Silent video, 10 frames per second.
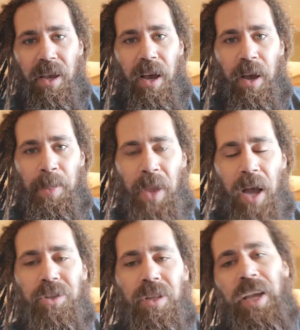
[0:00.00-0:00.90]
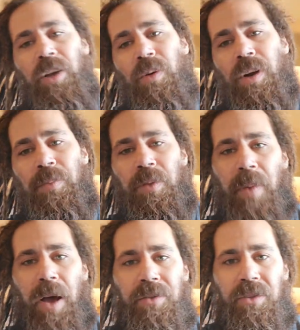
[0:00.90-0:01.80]
I also like going up in the
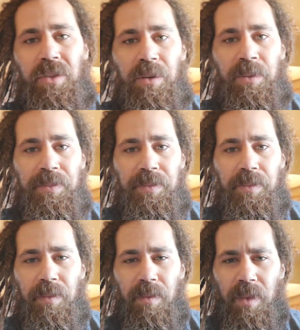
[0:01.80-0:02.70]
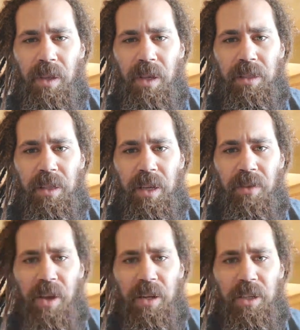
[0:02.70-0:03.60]
mountains, too.
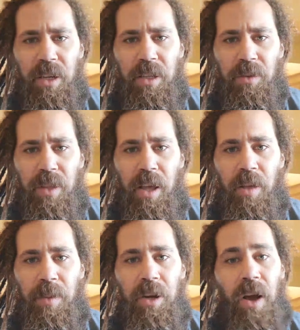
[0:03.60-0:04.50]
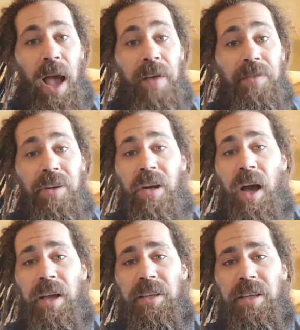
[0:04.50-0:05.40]
Let's see, if you had a chance with the Element. No, I have
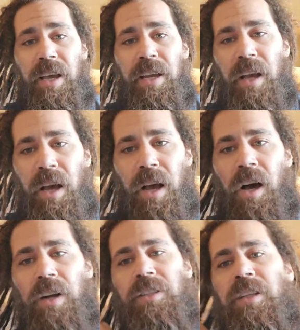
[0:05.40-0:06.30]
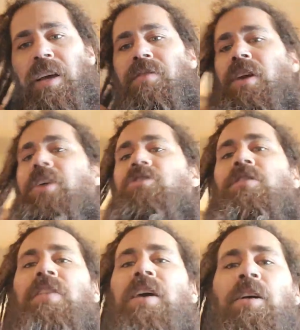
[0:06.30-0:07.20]
not, Ted. Honestly, I've not
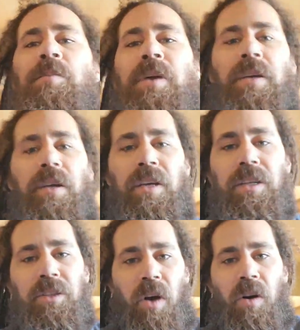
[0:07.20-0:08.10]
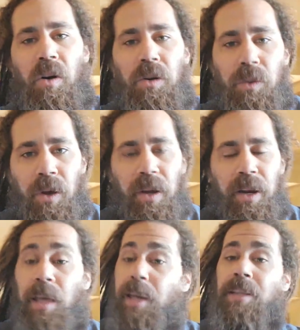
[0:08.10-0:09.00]
driven an Element. Don't own one.
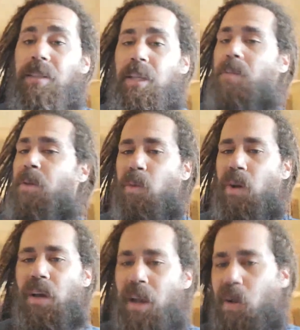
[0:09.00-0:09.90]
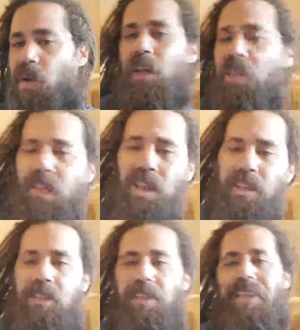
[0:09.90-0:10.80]
And they didn't send me one. I'm on their
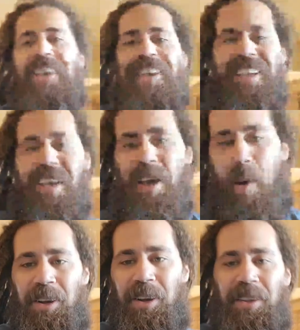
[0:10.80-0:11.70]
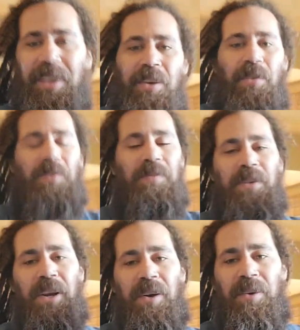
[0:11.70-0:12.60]
list. A little,
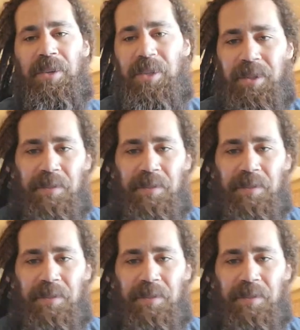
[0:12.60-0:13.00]
you know,